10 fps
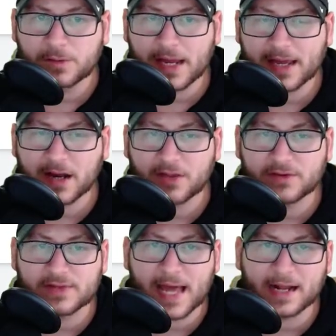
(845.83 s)
And other
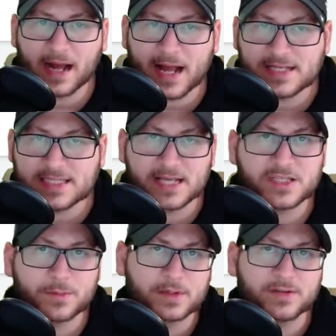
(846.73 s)
than that, guys, thanks so
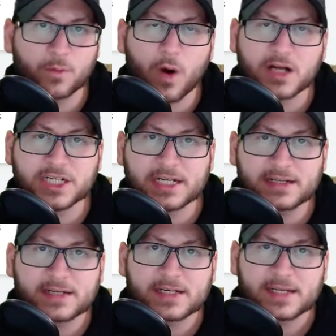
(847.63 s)
much for watching,
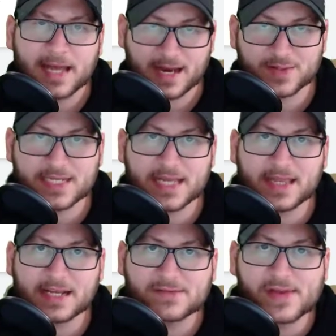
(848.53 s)
and I'll see you in the
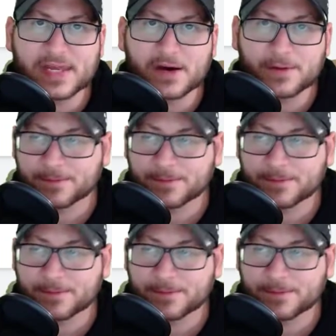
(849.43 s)
next video.